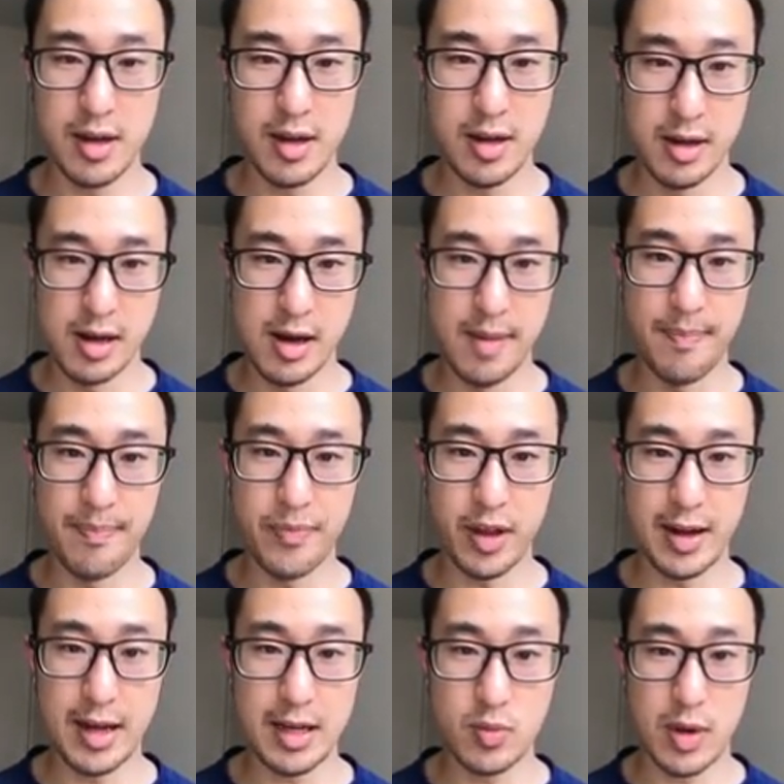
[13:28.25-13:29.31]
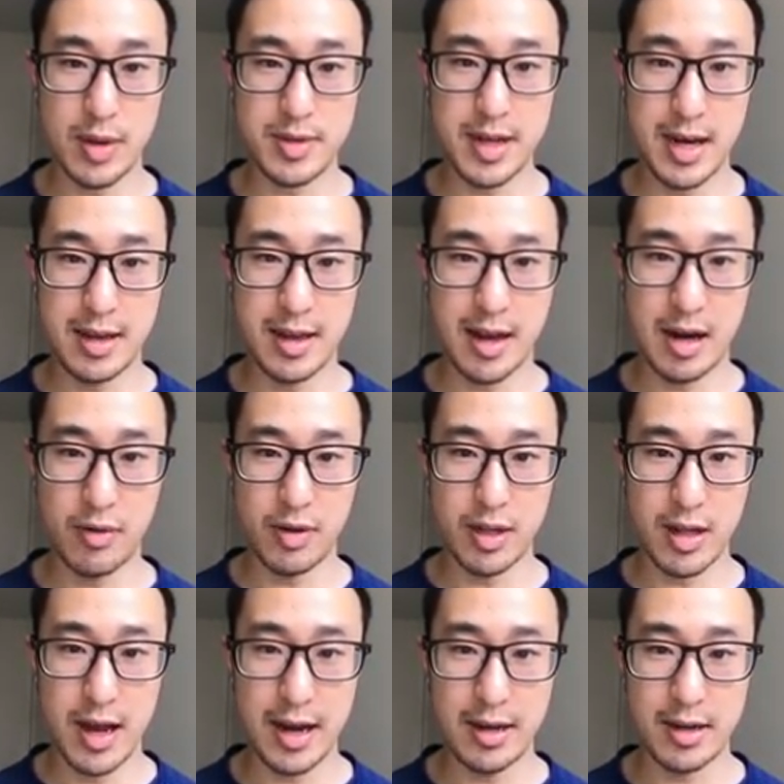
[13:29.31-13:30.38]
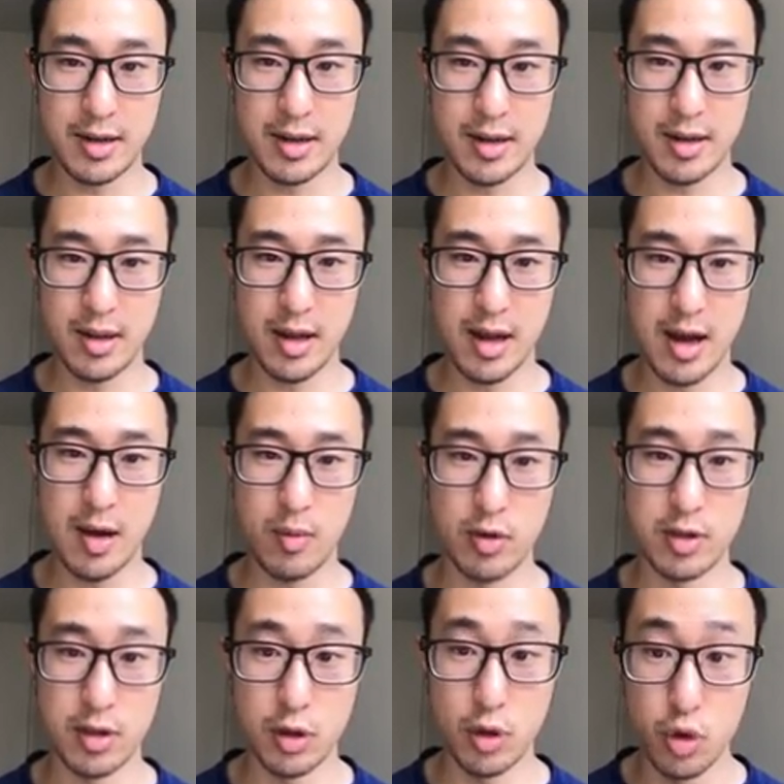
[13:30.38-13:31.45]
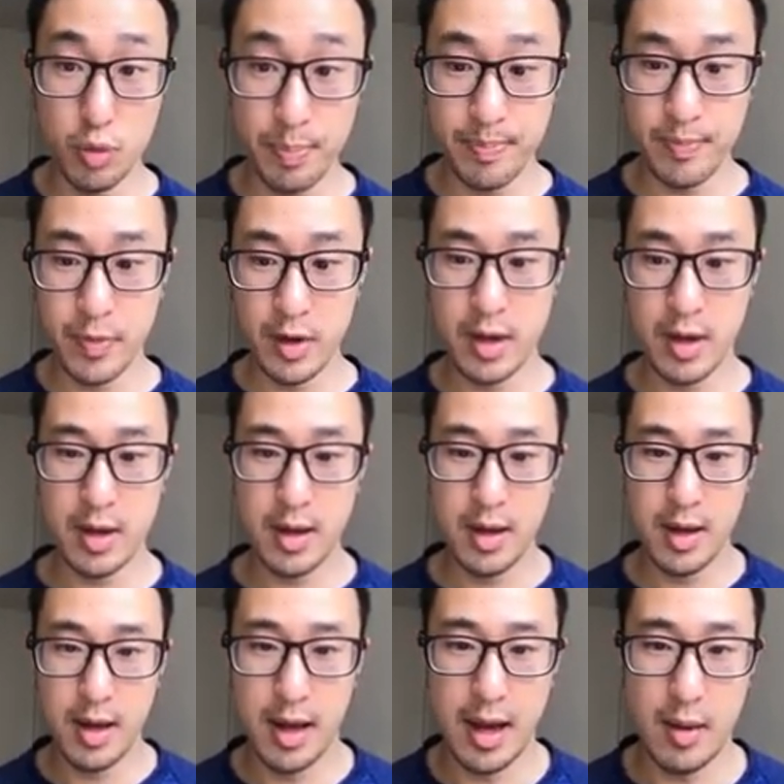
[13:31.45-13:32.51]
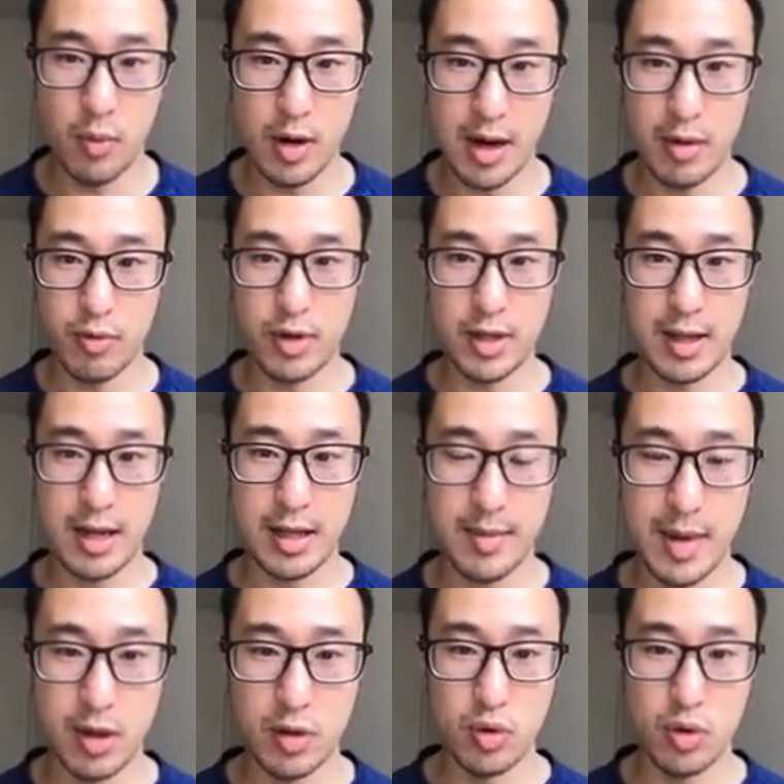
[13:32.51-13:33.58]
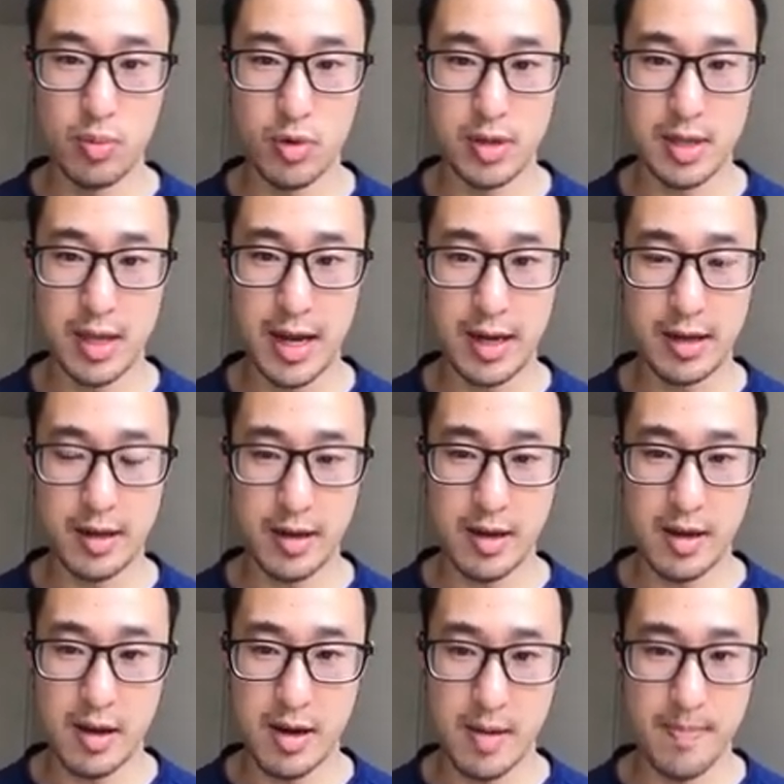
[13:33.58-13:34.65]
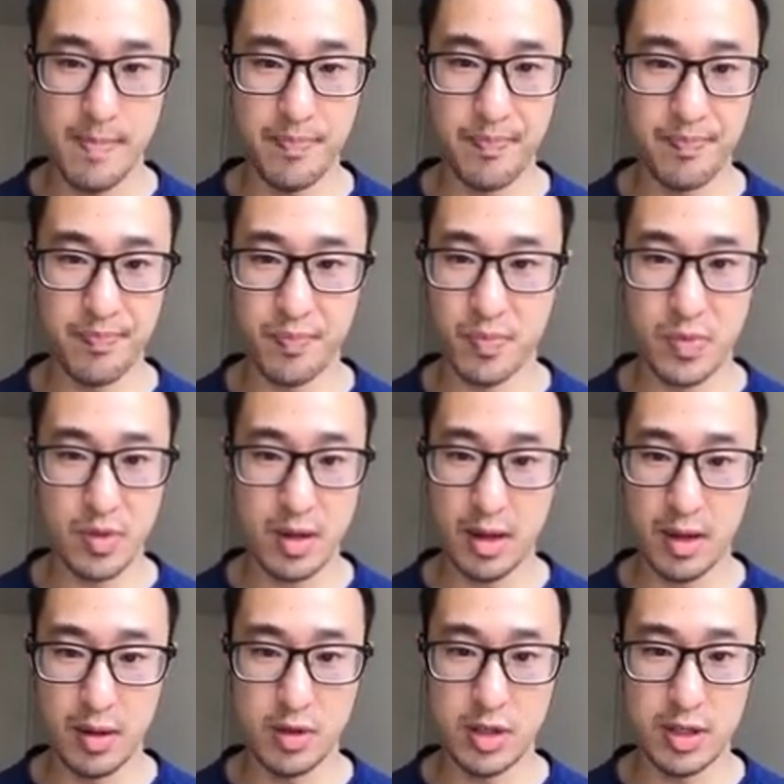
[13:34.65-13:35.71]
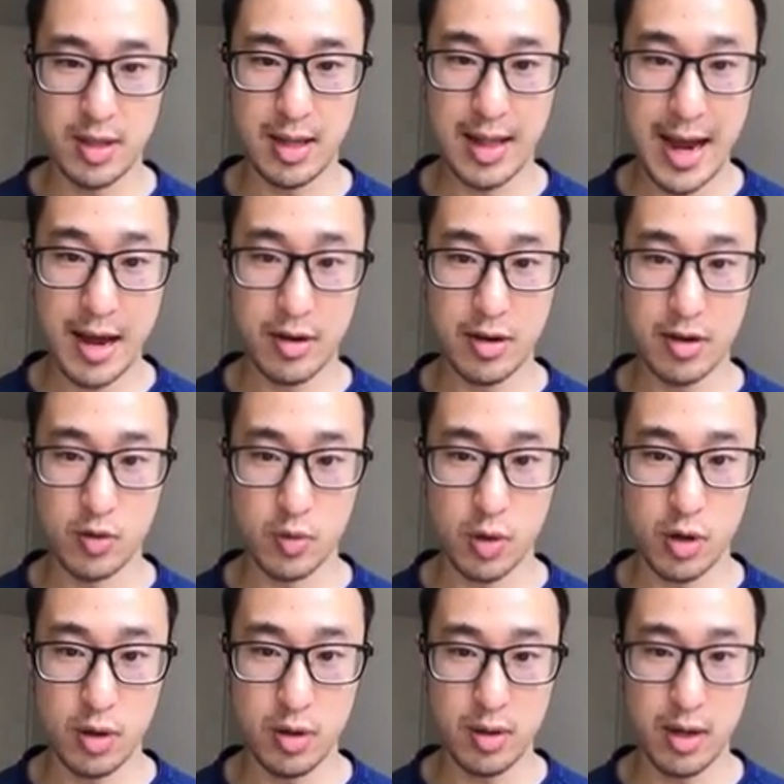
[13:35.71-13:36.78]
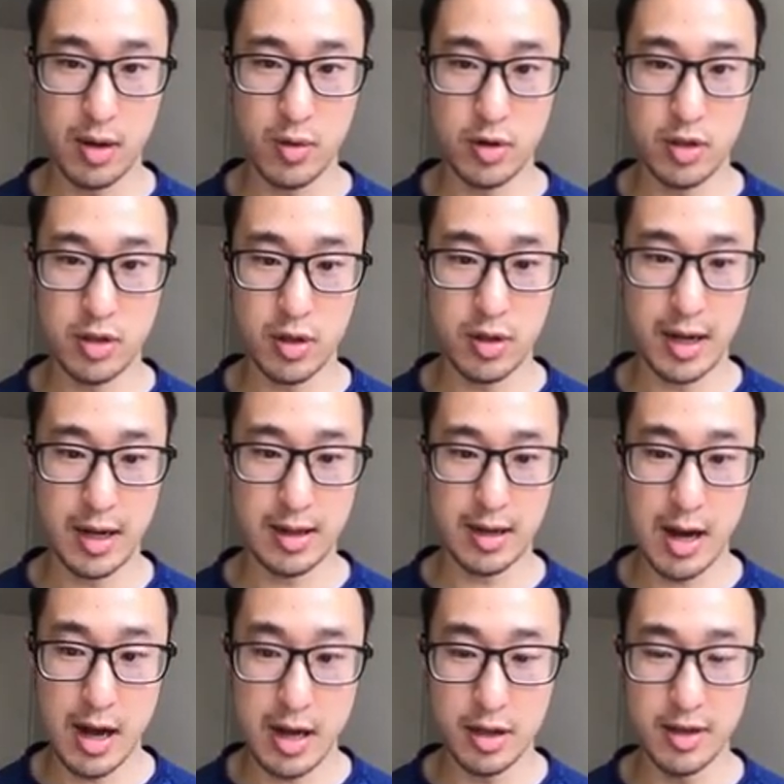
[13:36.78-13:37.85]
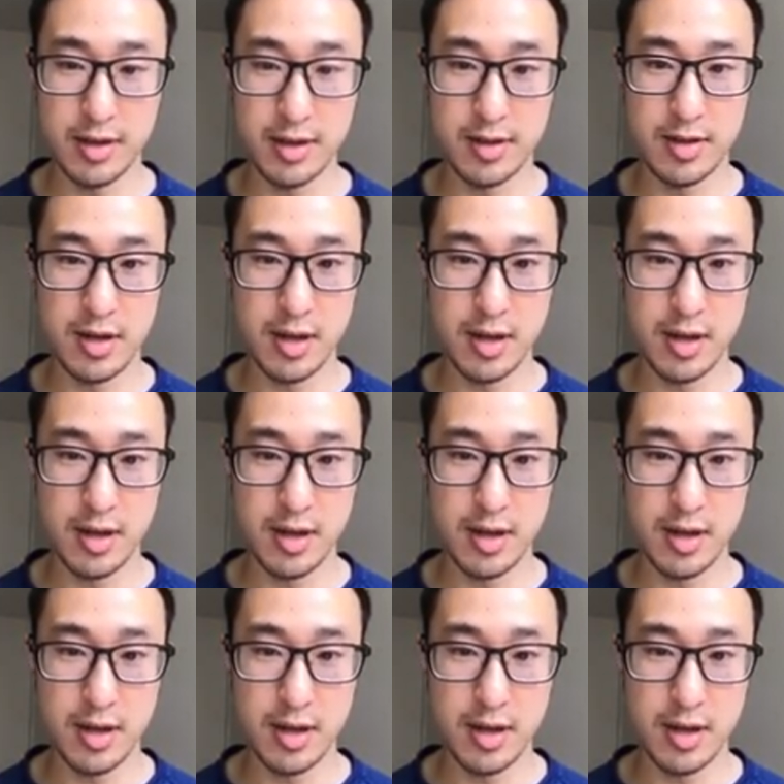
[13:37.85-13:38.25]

The next website that I really liked was Loom. And what I really liked about Loom was like, it was just the layout as well, and also like the colors